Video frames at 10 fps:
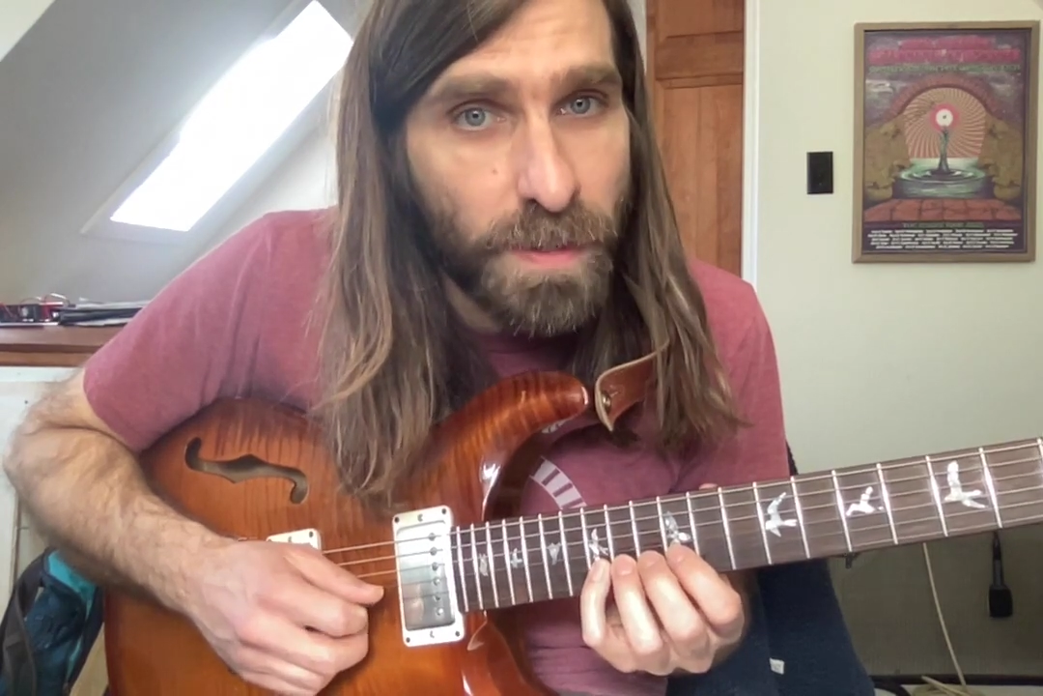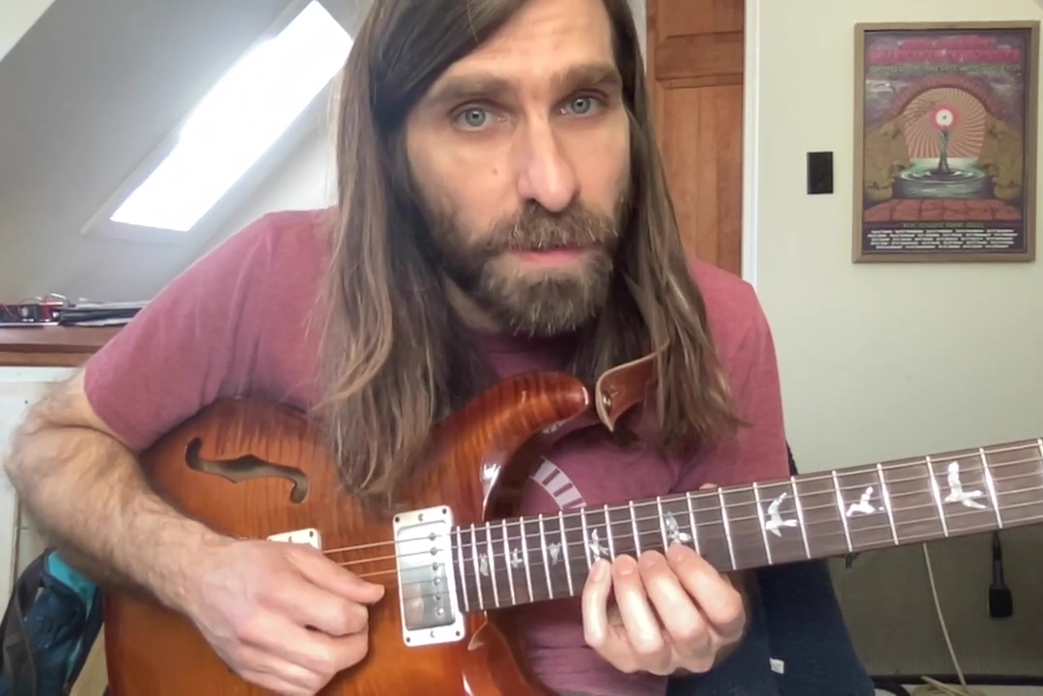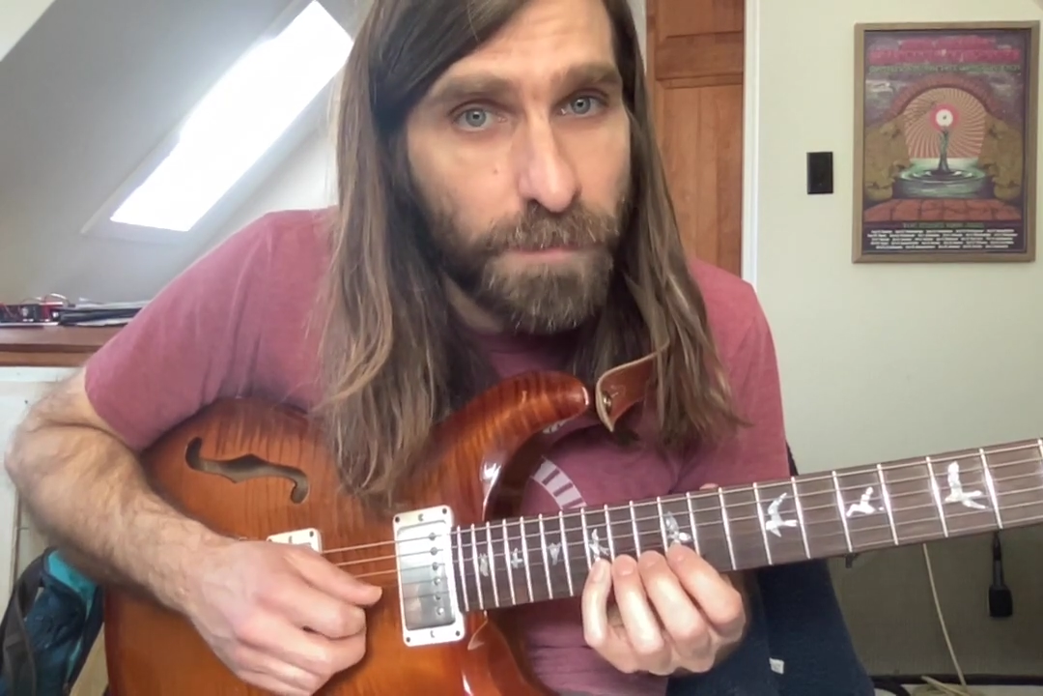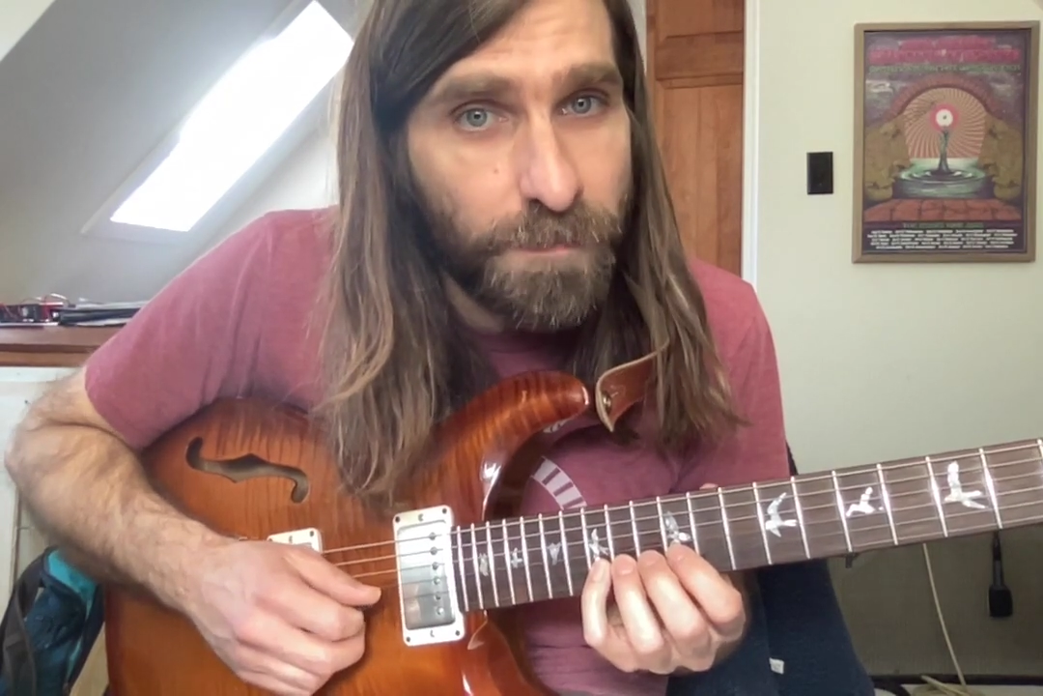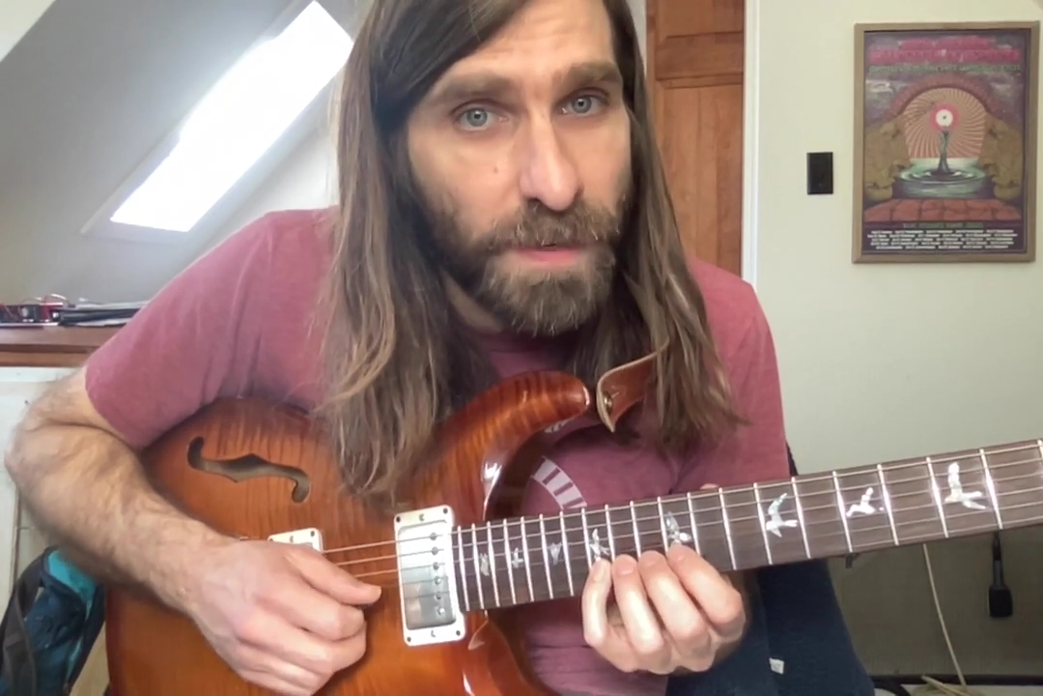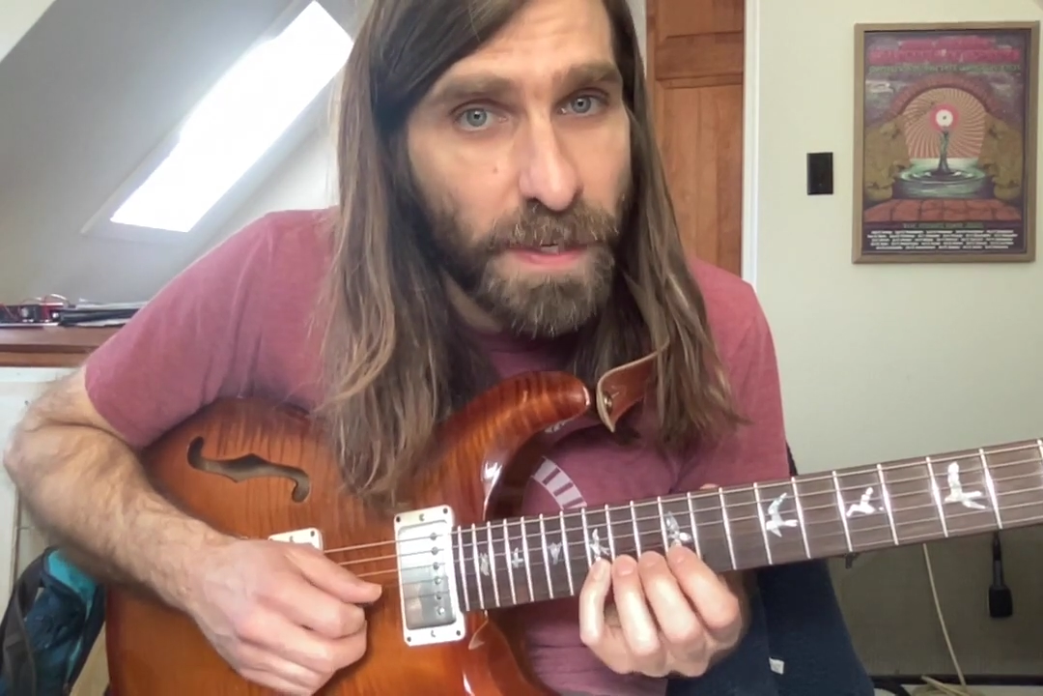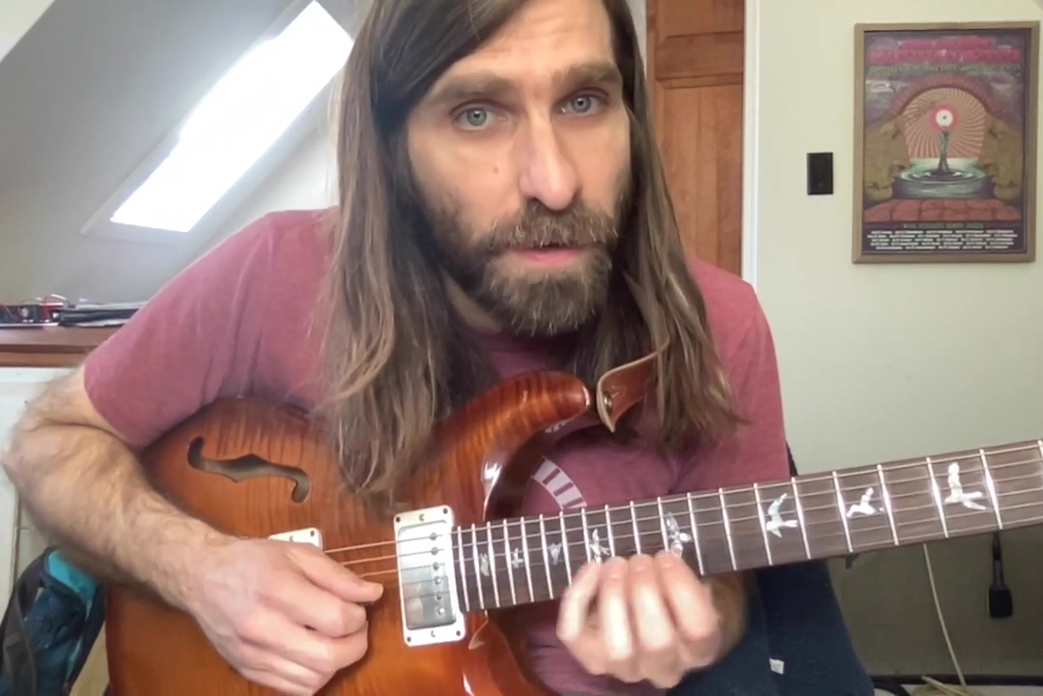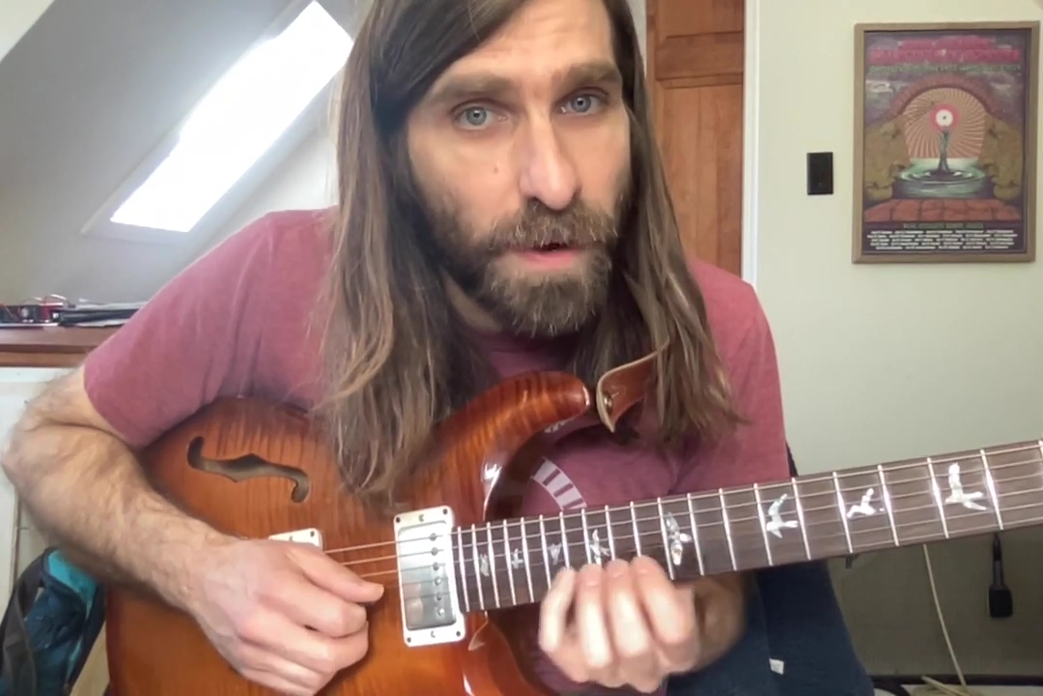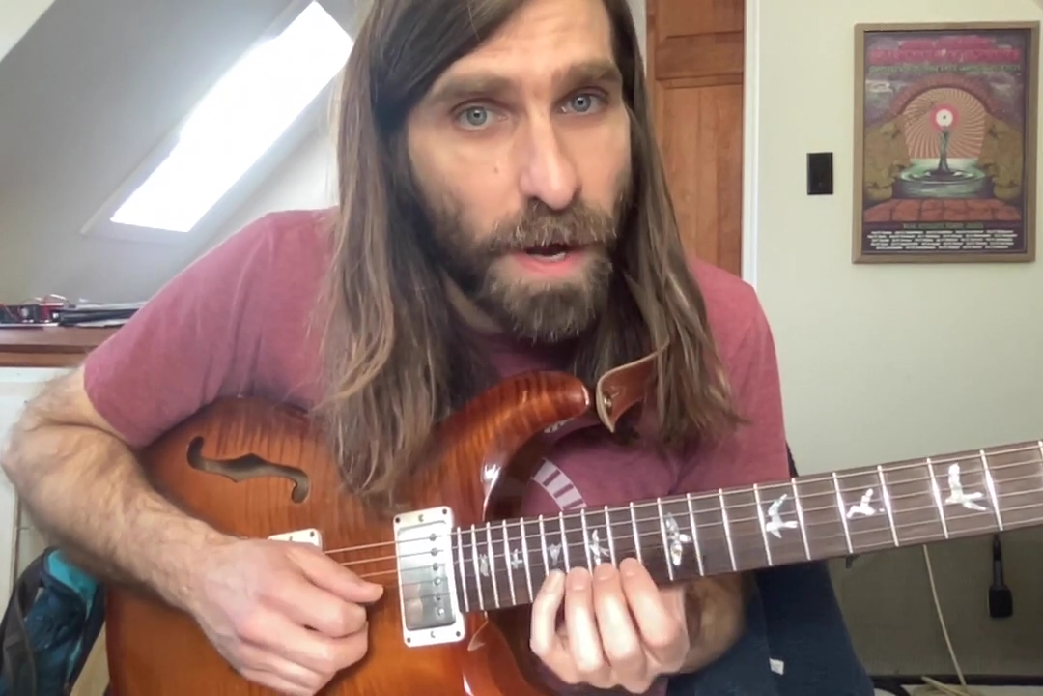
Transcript: little figure